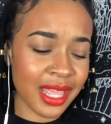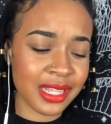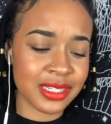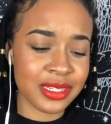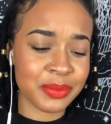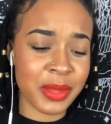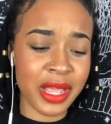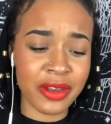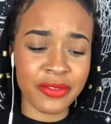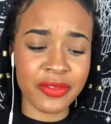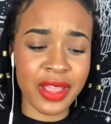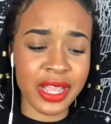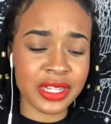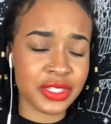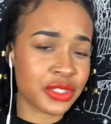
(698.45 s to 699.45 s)
Matter of
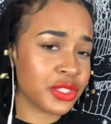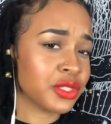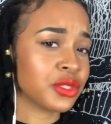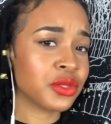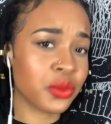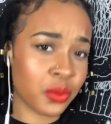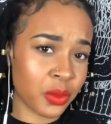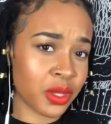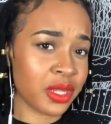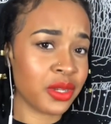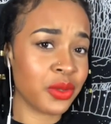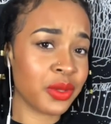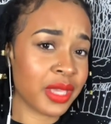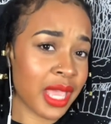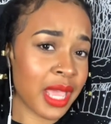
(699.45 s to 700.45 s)
fact, she's the one who
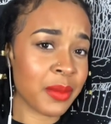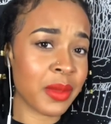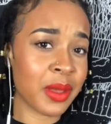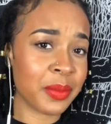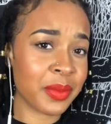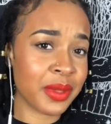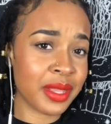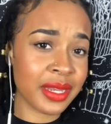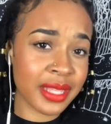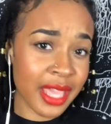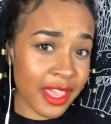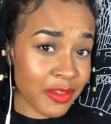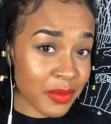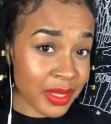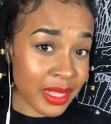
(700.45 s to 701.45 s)
came up and gave
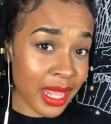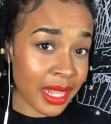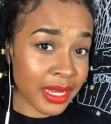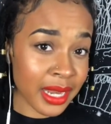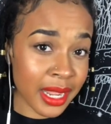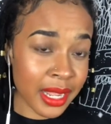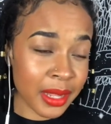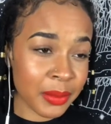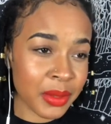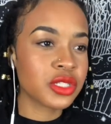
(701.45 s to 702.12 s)
me that name.